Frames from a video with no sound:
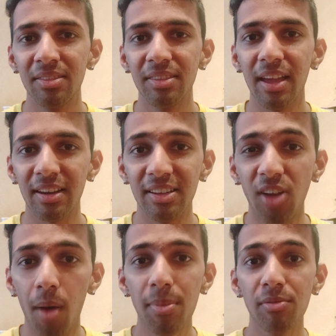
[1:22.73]
that
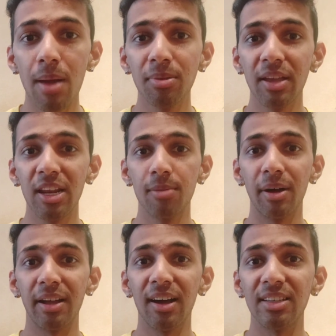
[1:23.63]
cannot be replicated
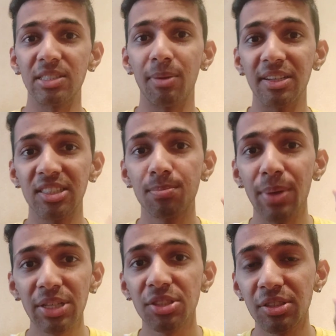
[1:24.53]
by us but is
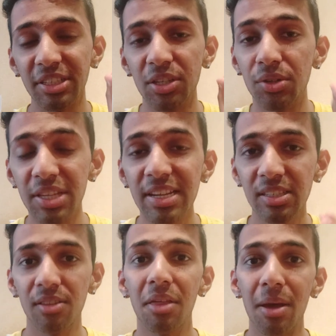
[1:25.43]
special and unique
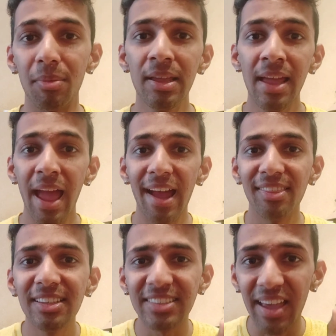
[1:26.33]
to them. And
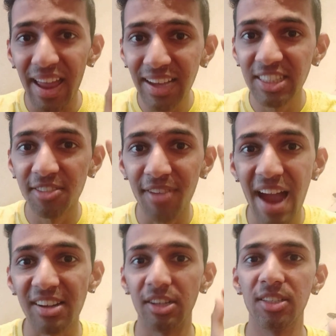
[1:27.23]
this X
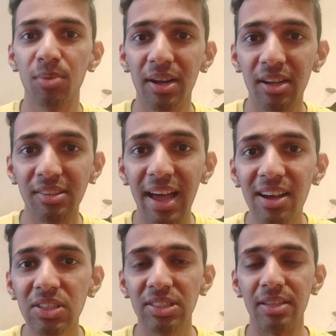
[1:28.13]
factor is what
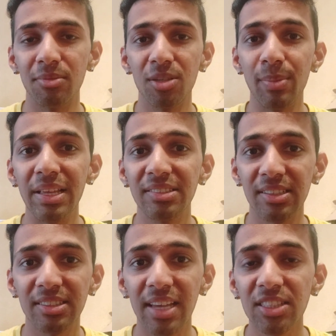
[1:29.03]
allows them to be
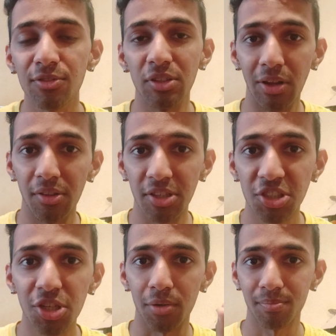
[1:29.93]
successful on the
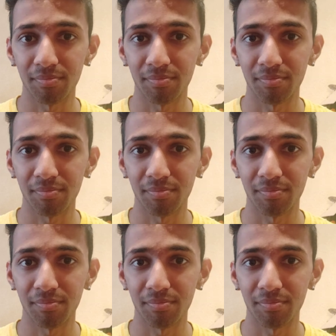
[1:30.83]
show.